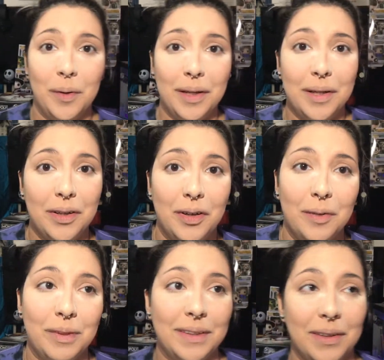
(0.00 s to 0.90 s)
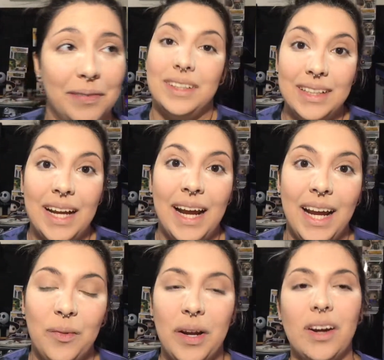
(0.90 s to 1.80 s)
already gonna hurt myself.
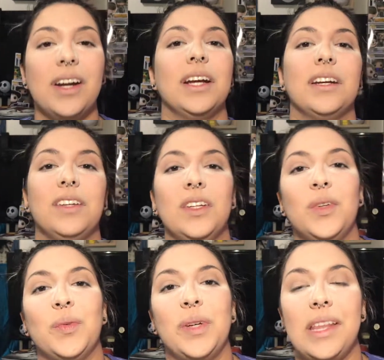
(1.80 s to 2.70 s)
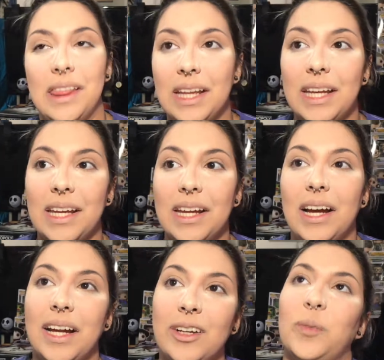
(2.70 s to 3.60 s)
Today we are gonna continue with the
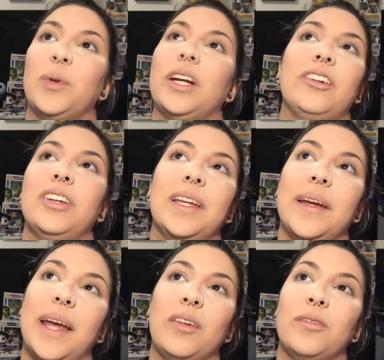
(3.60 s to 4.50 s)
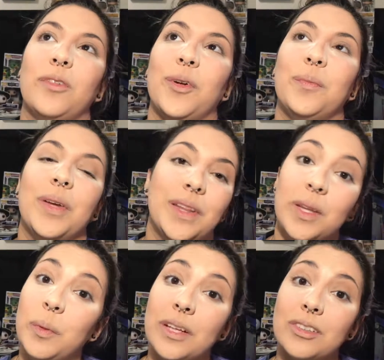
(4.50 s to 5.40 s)
inspiration that came from
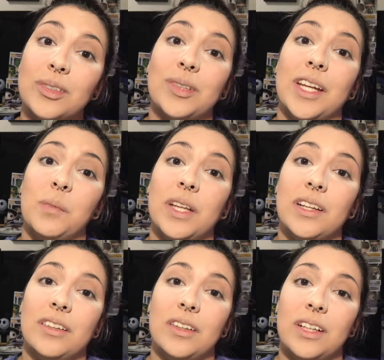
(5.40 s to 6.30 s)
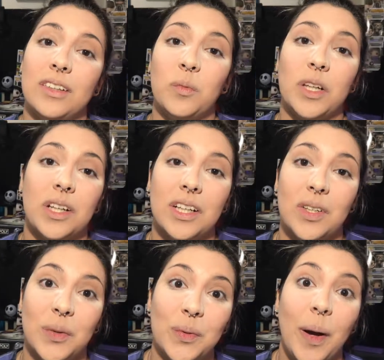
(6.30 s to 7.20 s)
the BeetleJuice Animated Series, and we are gonna
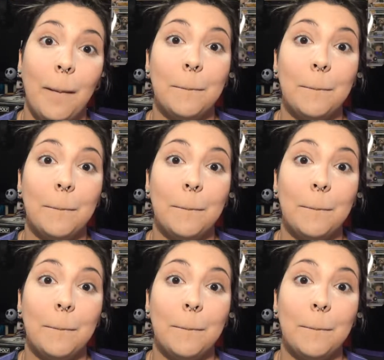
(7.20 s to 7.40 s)
do